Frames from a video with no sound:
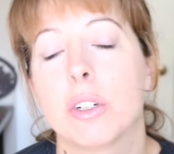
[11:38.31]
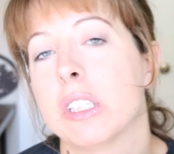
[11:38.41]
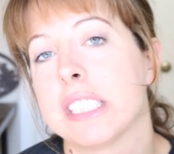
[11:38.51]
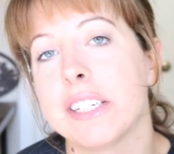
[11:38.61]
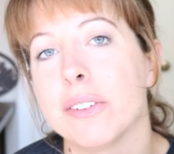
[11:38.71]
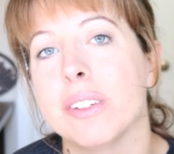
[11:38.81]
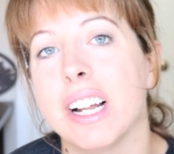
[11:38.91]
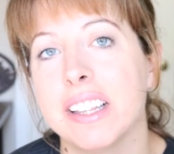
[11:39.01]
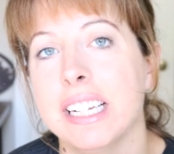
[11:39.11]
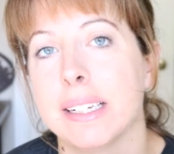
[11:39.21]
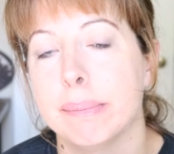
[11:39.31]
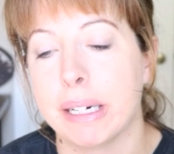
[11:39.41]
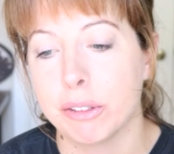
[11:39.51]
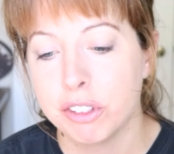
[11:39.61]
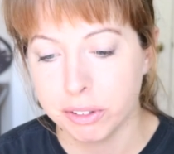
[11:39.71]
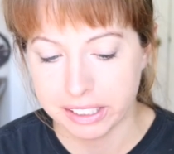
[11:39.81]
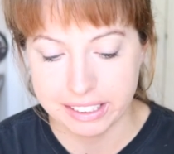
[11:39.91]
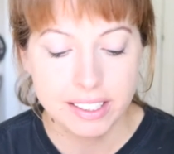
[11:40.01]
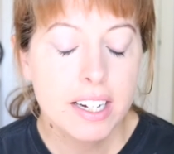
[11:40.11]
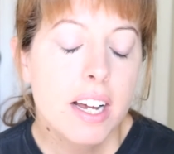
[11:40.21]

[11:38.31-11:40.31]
Of course, I knew nothing about tooling.